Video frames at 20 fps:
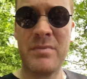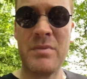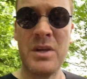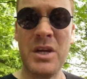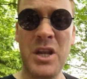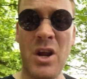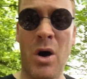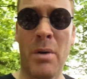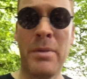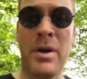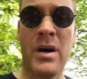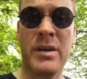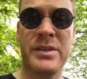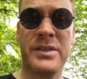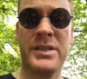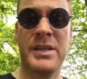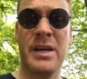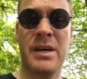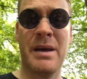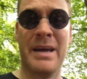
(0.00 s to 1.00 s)
You know, I'm not
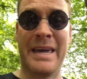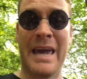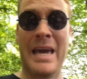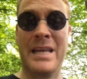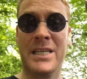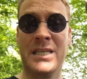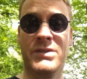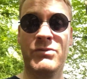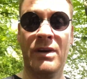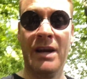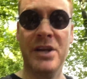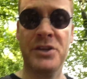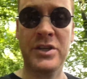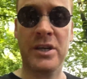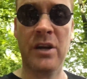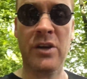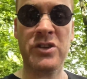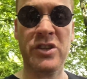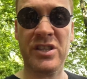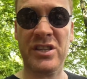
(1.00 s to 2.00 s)
against religion,
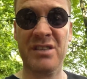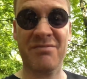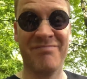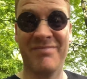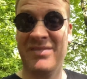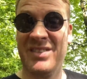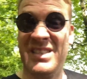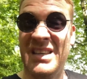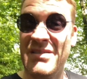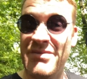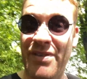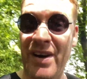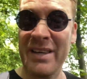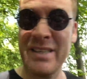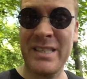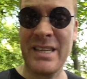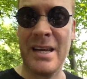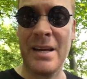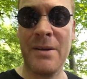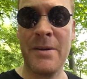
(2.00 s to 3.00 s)
I just didn't
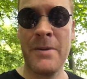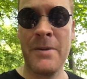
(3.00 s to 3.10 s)
fancy it.